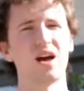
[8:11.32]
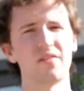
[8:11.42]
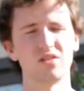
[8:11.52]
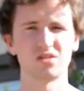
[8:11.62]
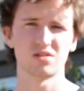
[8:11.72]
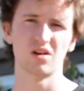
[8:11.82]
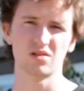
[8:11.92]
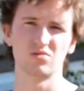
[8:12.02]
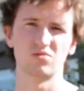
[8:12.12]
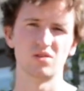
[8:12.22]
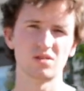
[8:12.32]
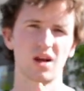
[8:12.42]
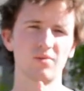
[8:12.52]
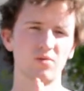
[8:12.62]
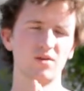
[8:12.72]
having to just talk to this
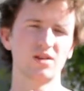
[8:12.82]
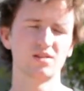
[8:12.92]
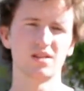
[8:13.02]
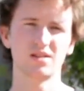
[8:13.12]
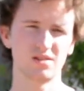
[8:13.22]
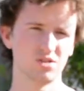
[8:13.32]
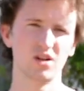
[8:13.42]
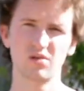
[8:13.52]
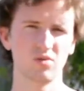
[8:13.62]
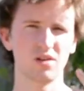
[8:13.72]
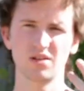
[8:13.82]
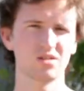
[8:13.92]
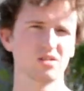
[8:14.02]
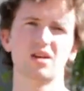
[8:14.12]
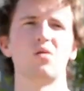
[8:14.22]
camera, because it's genuinely
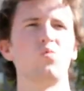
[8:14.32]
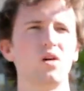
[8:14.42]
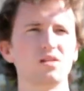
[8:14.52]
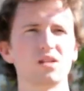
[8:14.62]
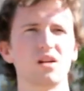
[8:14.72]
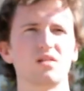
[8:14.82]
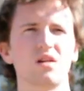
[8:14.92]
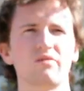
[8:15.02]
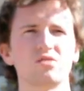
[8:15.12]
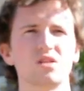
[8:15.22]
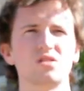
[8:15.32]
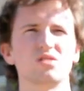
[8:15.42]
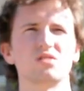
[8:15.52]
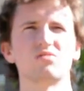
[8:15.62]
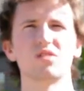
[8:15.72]
just like a one-sided
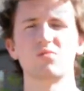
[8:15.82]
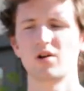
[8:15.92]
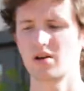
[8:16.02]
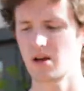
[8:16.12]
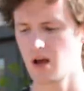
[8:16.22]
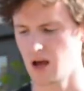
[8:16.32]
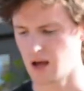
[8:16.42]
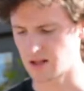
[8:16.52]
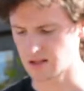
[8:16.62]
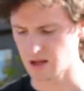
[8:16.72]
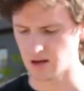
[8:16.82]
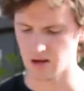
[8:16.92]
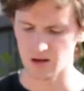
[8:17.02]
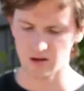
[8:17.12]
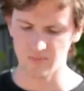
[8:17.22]
conversation. It's really weird. It's like
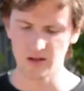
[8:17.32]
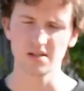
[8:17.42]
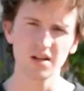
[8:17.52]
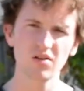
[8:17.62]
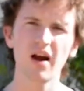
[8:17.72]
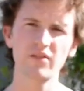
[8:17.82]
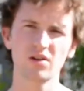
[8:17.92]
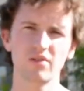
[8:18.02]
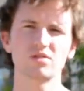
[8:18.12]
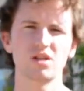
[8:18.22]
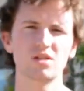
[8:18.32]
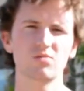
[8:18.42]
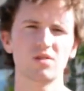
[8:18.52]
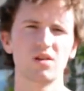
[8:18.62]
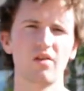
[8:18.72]
you're having a conversation
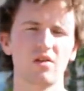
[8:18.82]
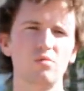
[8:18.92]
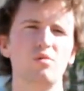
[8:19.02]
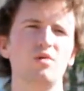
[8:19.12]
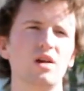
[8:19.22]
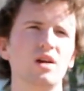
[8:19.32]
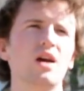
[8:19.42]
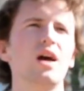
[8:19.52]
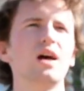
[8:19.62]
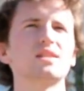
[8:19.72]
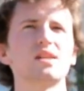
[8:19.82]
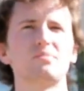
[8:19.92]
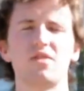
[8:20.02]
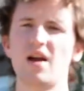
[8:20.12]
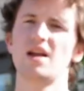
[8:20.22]
with another human being,
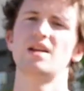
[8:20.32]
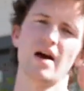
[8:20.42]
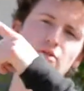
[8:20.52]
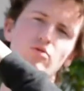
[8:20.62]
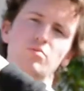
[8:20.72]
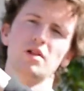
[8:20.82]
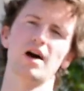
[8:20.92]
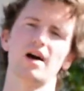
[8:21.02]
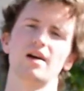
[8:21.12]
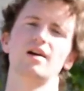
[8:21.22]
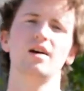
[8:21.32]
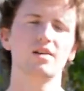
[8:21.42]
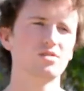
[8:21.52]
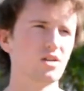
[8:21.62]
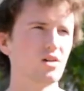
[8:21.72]
except they never reply.
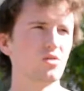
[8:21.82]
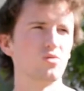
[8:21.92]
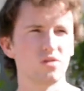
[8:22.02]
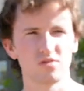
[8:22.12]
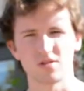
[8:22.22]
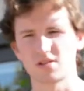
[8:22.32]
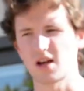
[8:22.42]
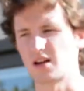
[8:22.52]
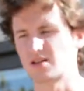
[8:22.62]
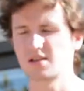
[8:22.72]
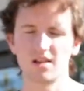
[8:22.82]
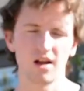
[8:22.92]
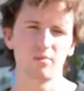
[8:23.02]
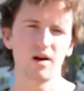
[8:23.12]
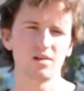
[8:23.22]
So you're just kind of sitting
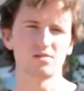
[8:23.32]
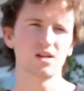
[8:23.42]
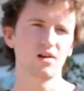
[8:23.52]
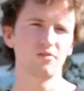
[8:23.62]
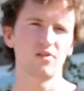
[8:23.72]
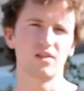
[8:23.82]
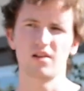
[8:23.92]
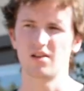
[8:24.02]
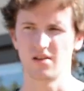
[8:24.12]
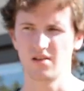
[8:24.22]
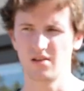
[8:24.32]
there by yourself, and then